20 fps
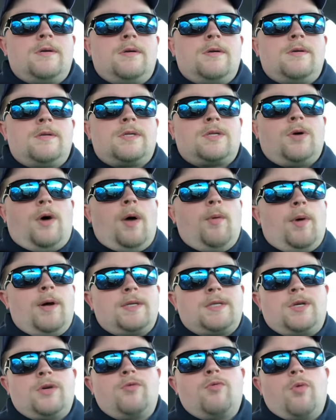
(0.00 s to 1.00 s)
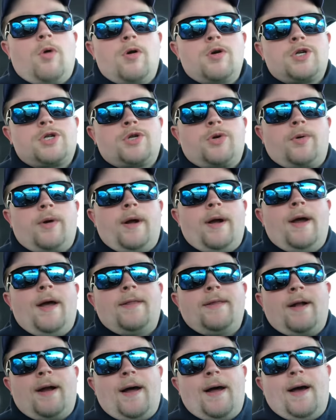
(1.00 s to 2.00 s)
So I went to grocery
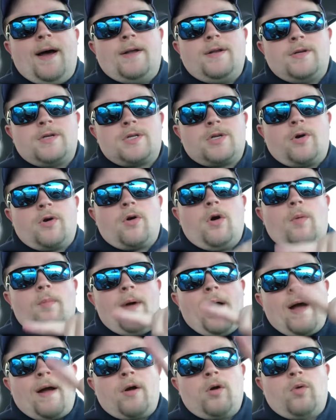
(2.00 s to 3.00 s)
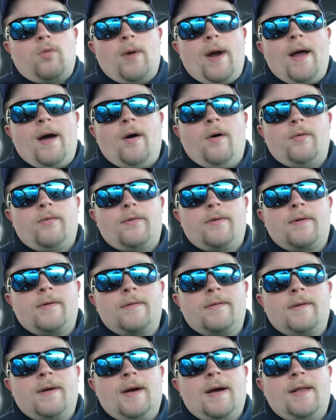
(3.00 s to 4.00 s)
and then I had to circle back around
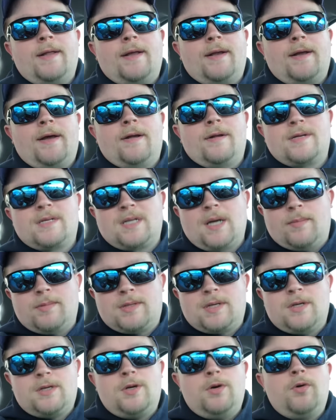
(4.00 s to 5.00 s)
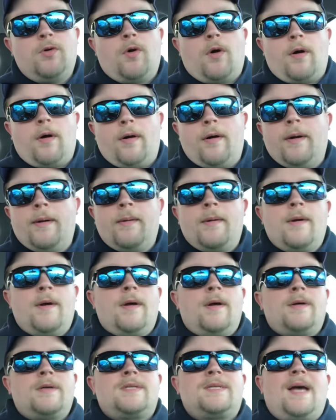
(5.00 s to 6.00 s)
and then get a substitute or
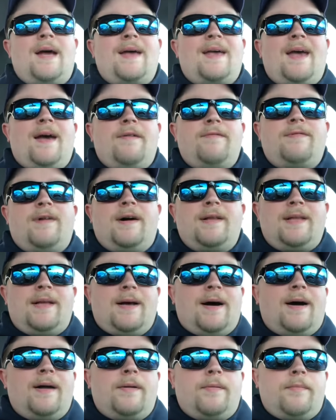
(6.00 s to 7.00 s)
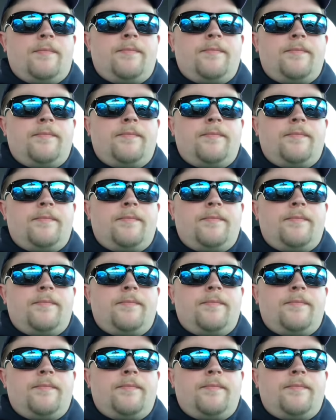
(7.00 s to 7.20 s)
say I can't find the item.